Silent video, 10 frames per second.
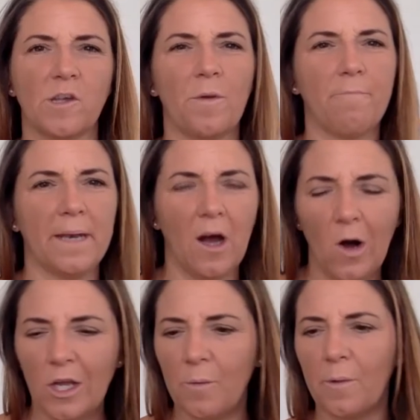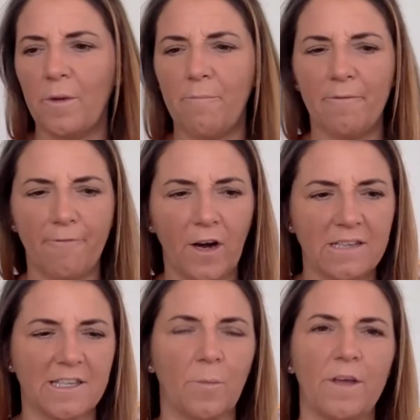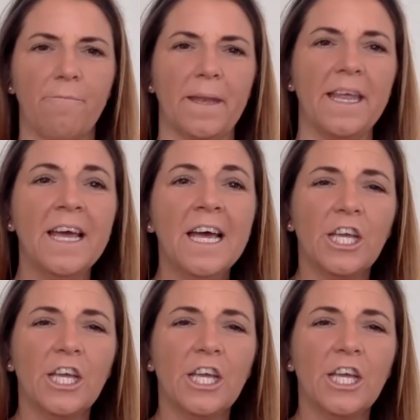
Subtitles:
So we've been arguing, we've been fighting, we've been,